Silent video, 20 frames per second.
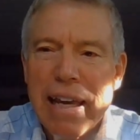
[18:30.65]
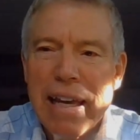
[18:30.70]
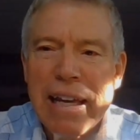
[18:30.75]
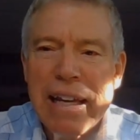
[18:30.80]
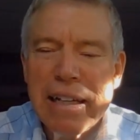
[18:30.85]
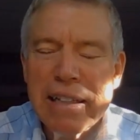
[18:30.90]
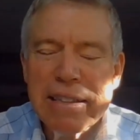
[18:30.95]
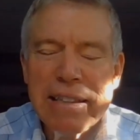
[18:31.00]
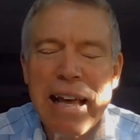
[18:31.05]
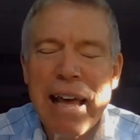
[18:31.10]

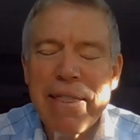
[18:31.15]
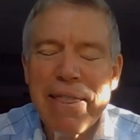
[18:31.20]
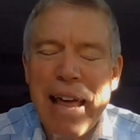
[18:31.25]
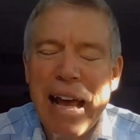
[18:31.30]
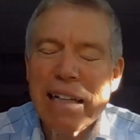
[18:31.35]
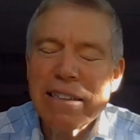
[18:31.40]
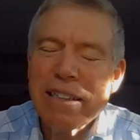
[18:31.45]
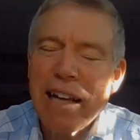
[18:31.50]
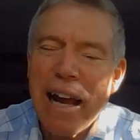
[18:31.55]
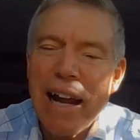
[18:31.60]
is that
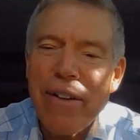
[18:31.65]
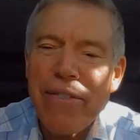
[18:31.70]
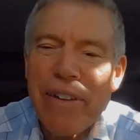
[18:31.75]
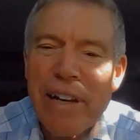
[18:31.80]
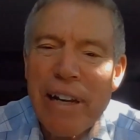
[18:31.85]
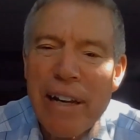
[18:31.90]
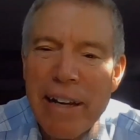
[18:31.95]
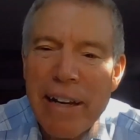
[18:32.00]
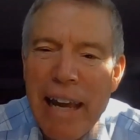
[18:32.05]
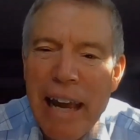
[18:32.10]
that's kind of
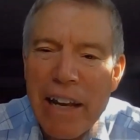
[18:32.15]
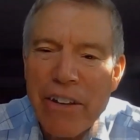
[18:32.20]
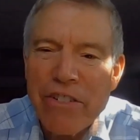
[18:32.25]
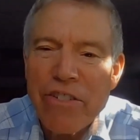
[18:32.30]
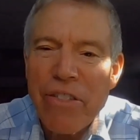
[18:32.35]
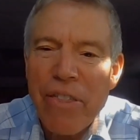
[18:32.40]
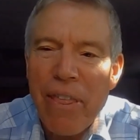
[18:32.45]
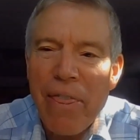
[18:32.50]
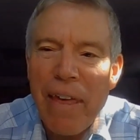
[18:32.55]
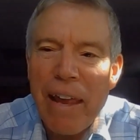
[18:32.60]
an
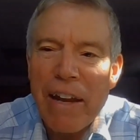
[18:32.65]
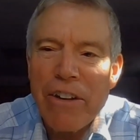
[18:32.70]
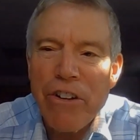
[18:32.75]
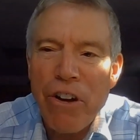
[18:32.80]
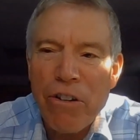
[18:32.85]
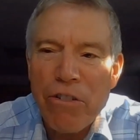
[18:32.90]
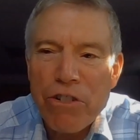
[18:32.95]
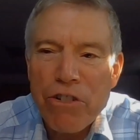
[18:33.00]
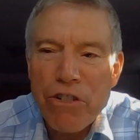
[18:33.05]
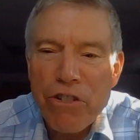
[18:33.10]
indication that they
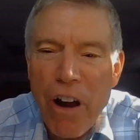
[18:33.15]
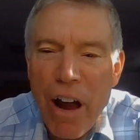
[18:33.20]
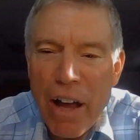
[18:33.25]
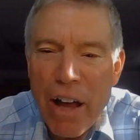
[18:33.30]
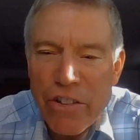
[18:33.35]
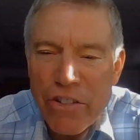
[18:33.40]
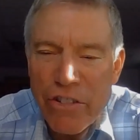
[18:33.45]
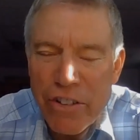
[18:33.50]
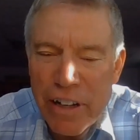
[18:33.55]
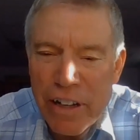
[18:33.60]
don't
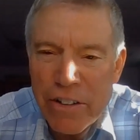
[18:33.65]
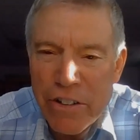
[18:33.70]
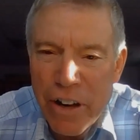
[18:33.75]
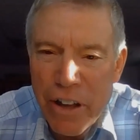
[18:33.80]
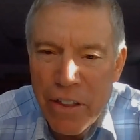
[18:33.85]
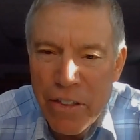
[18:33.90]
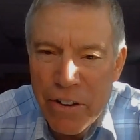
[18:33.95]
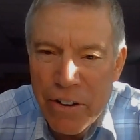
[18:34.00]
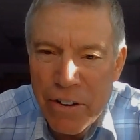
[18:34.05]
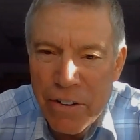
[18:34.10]
trust each
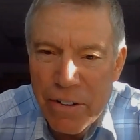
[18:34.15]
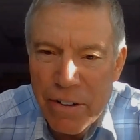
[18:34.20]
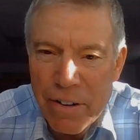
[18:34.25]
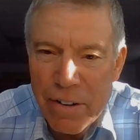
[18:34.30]
other.